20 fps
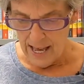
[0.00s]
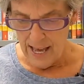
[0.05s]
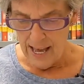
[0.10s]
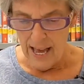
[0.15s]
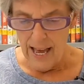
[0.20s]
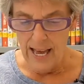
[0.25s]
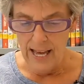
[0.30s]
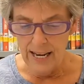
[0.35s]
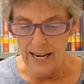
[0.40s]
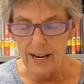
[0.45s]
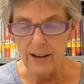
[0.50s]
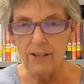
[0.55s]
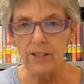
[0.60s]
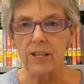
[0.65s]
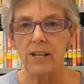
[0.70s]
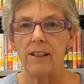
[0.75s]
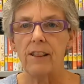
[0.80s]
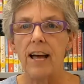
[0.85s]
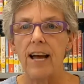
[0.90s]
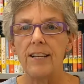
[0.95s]
And here's
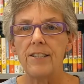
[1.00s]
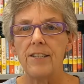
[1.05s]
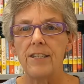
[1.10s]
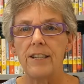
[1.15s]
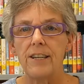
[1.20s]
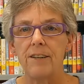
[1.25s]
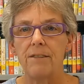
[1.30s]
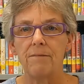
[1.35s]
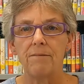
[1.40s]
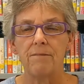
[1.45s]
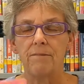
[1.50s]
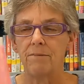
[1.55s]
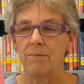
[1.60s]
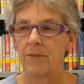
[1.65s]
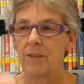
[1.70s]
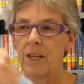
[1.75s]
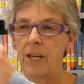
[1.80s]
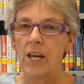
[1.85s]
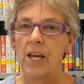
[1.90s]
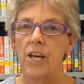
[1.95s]
a classic,
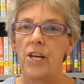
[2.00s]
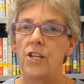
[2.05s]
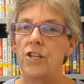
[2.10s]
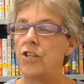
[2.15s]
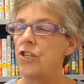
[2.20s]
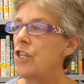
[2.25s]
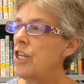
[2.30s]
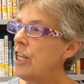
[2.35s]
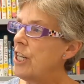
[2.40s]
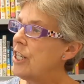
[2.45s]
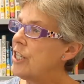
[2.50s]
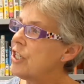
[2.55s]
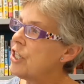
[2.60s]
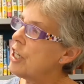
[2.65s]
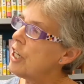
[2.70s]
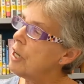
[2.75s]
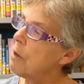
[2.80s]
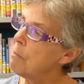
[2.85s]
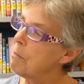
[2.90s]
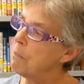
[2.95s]
Chicka
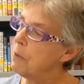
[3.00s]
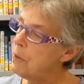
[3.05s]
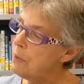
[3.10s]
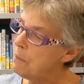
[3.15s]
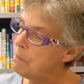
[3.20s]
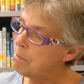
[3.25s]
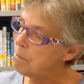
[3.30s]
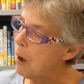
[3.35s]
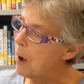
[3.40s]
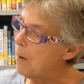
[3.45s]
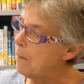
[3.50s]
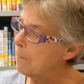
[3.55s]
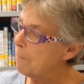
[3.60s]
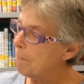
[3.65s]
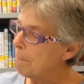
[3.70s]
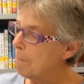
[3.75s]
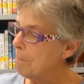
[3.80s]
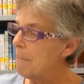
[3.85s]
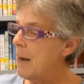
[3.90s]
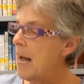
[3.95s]
Chicka Boom
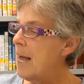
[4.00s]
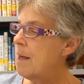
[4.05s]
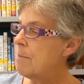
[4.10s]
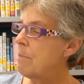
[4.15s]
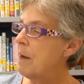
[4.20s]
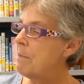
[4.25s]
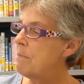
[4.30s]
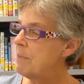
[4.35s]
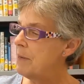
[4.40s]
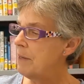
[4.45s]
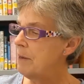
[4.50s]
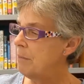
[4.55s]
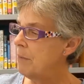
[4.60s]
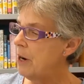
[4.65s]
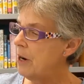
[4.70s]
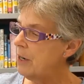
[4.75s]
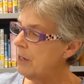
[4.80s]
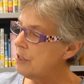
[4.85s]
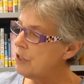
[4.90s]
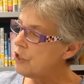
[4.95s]
Boom by Bill
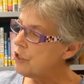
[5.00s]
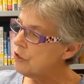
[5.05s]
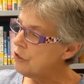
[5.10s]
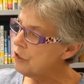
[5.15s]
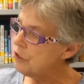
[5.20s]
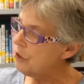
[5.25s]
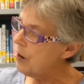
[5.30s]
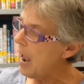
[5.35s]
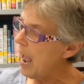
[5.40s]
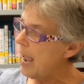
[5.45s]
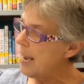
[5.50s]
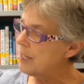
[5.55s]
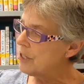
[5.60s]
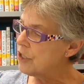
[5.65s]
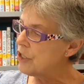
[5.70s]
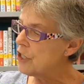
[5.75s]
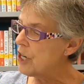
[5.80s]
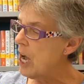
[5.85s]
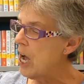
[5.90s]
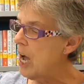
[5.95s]
Martin Jr.
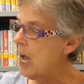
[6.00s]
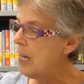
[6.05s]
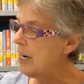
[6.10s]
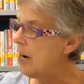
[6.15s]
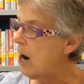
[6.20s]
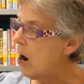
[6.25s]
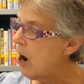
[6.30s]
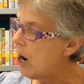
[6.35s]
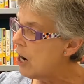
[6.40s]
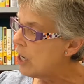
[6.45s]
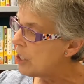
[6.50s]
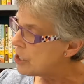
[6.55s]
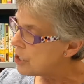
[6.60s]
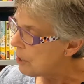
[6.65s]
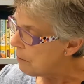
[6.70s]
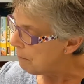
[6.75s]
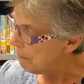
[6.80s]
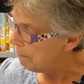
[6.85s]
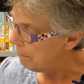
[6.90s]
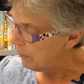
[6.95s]
and John
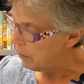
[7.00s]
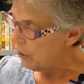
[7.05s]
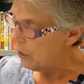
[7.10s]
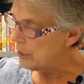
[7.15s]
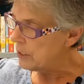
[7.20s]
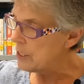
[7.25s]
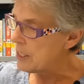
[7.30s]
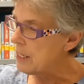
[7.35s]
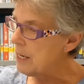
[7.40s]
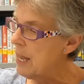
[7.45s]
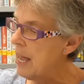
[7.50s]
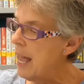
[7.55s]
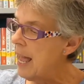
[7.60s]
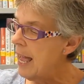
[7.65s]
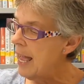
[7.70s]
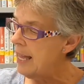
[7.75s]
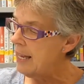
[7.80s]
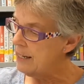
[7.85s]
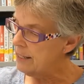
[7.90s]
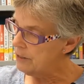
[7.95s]
Archambault,
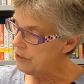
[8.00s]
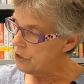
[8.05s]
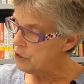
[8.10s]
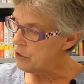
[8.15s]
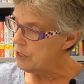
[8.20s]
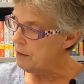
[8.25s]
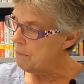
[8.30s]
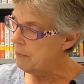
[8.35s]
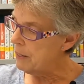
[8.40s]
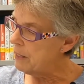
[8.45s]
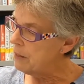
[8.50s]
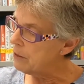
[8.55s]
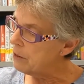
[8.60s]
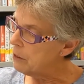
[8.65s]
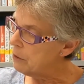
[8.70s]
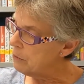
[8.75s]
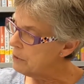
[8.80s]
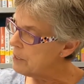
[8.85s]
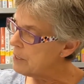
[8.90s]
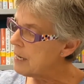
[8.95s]
and illustrated by
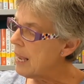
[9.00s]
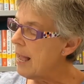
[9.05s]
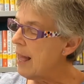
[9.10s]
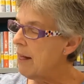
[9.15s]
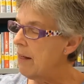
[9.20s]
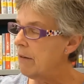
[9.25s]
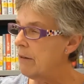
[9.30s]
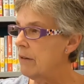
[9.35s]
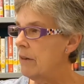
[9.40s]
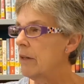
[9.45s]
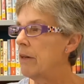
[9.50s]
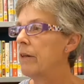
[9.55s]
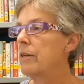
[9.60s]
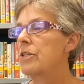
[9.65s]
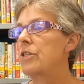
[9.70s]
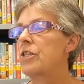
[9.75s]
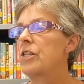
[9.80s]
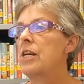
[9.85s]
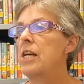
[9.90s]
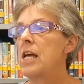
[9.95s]
Lois
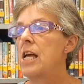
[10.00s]
Ehrlart.